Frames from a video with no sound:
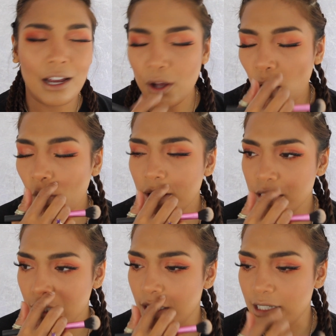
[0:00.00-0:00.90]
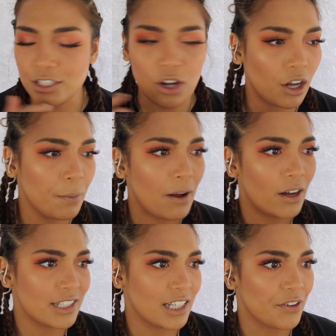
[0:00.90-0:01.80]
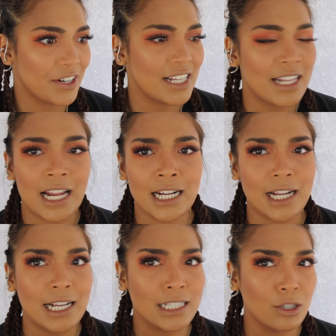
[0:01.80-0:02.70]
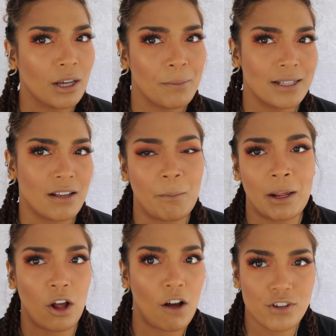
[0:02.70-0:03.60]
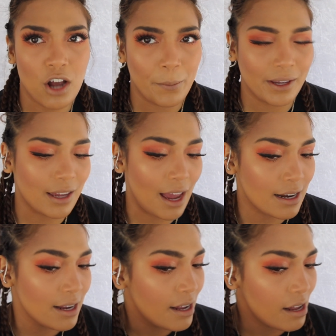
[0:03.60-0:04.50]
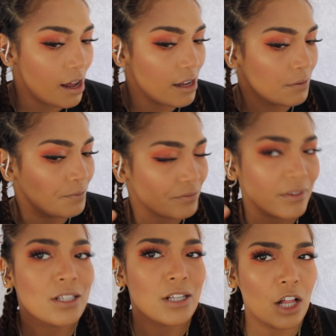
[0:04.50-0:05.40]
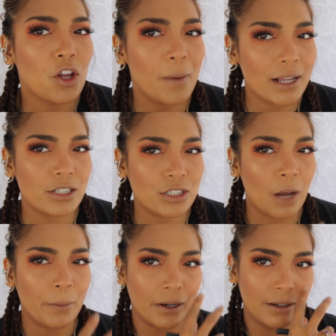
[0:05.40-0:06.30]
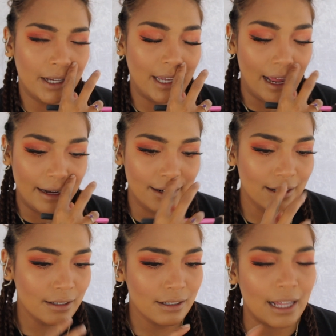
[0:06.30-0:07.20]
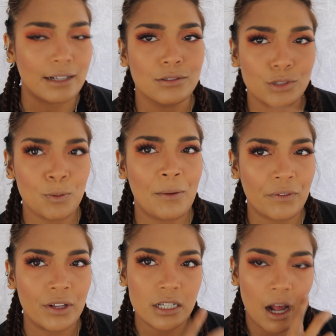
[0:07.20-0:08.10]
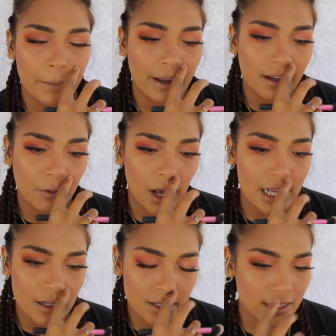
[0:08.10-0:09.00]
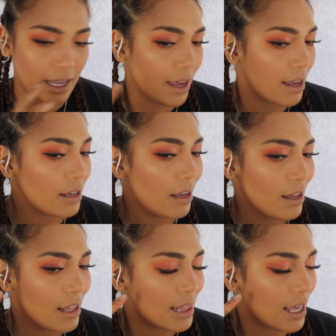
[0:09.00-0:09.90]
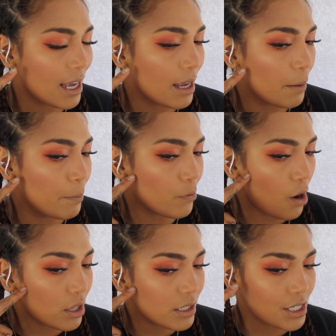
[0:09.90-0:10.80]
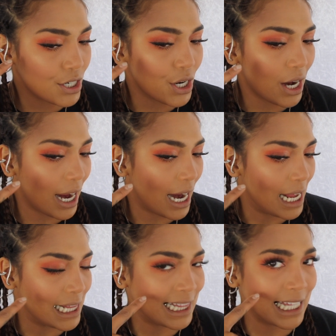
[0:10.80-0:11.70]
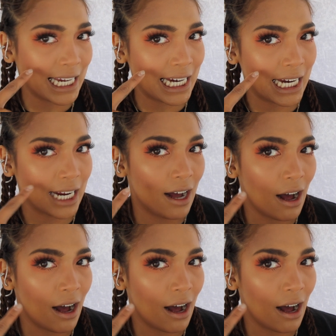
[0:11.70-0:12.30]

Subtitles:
always do this. I talk about a series and then I look at myself on my off topic again. I'll go back to the topic again, like to my previous topic. As I was saying, the bronzer and the